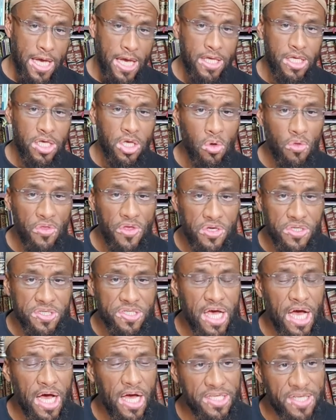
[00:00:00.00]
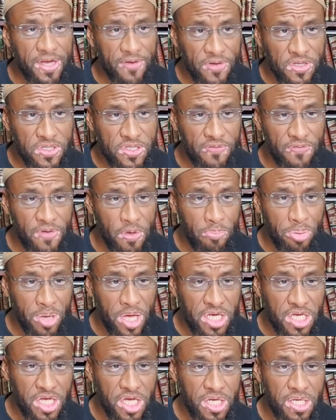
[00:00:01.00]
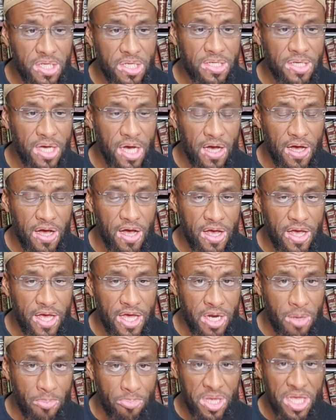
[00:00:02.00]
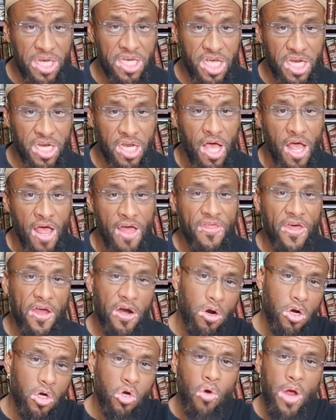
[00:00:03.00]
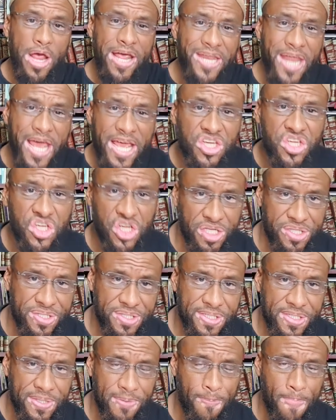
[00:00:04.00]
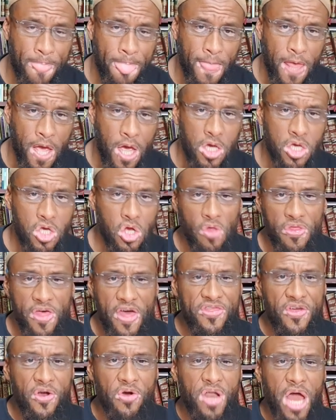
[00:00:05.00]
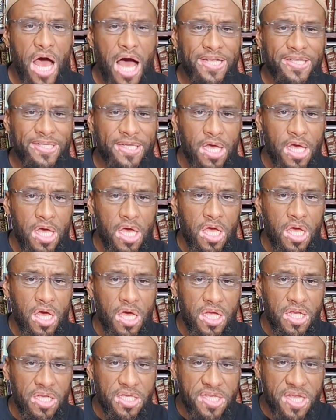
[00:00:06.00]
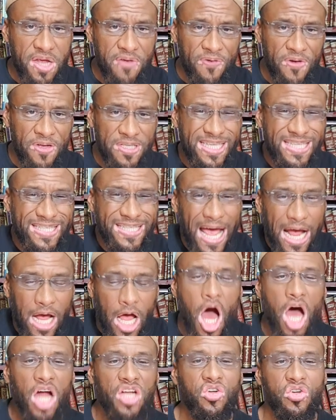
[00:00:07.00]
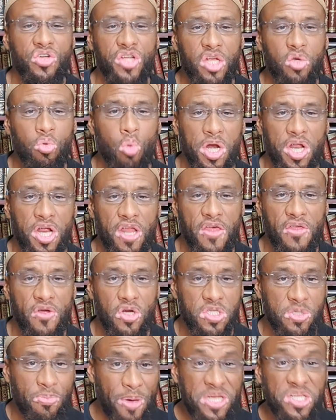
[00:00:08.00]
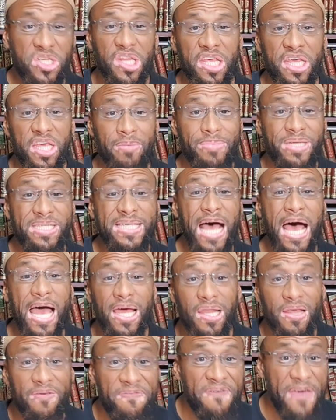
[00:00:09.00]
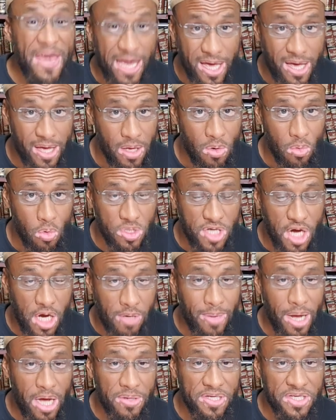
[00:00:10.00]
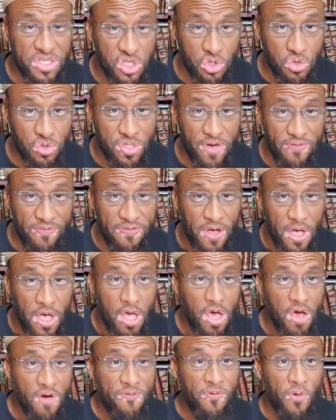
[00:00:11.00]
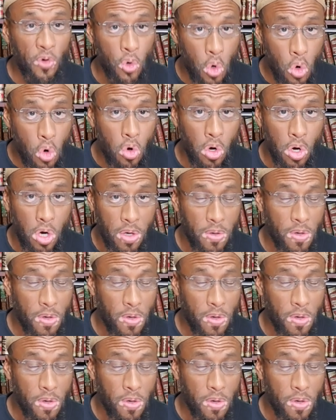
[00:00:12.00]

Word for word: You know, there's a difference of opinion uh, in opinion that are gradations. You know, that they're not differences that contradict one another, especially in masail fiqh. We're talking about issues of furur,